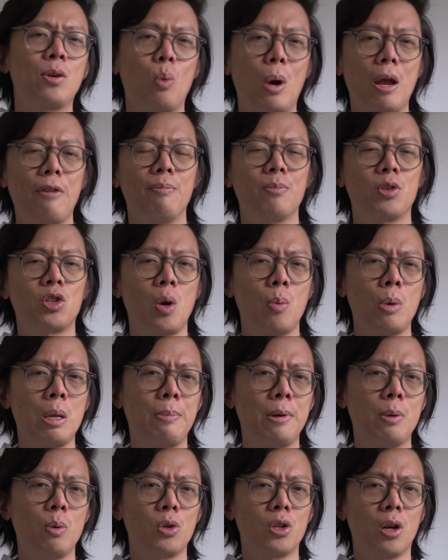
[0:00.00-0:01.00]
away from so many
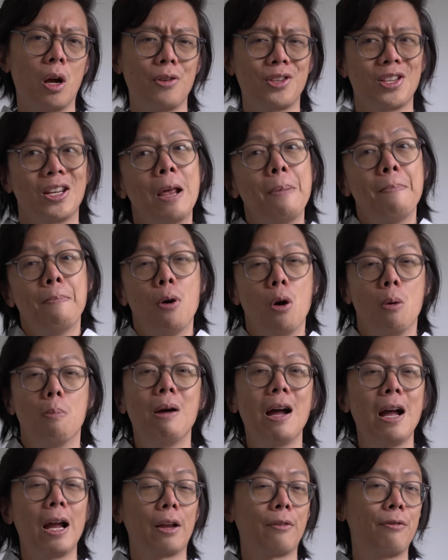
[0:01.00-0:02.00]
people's lives and then put
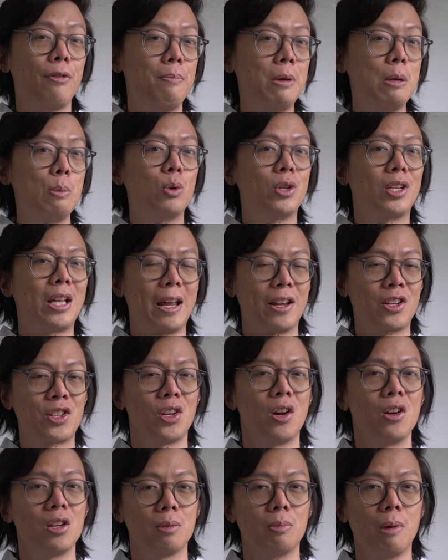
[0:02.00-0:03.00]
back for people to get
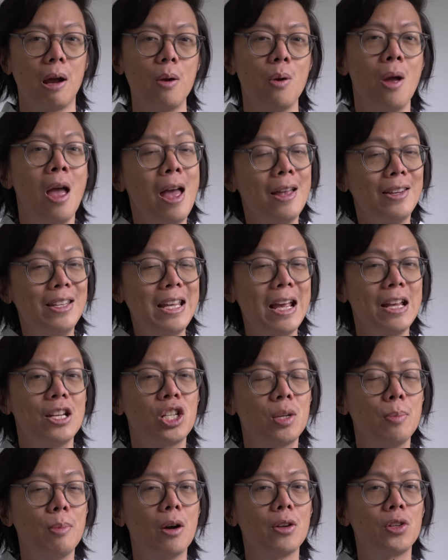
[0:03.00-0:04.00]
excited about, the
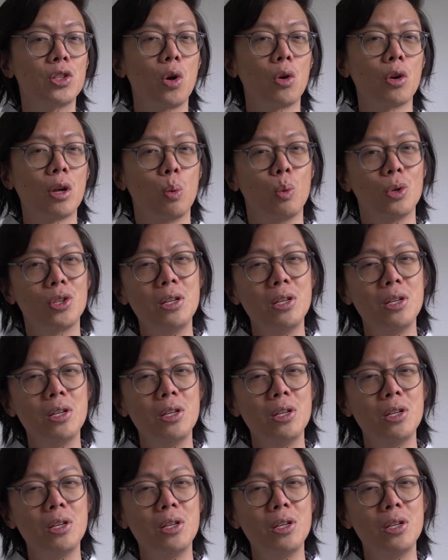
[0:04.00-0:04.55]
HDMI socket was